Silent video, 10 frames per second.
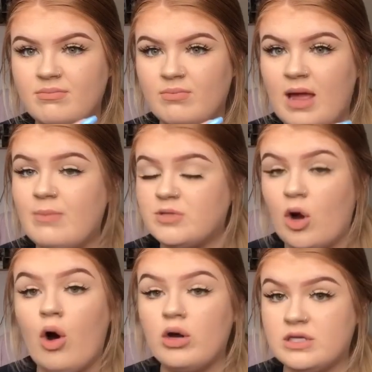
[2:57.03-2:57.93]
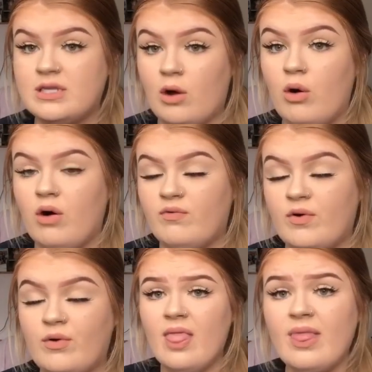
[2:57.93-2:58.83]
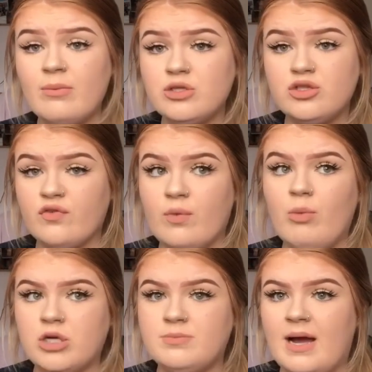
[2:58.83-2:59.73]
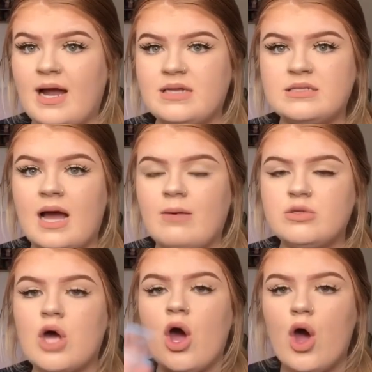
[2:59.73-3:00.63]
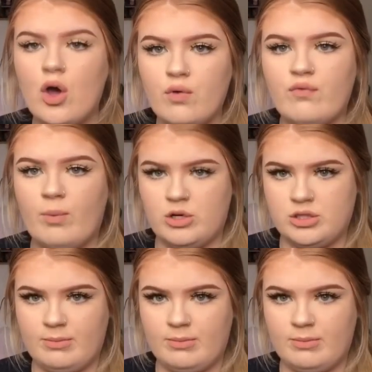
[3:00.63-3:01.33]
It was honestly awful, and that was just from washing my hands. I was over washing my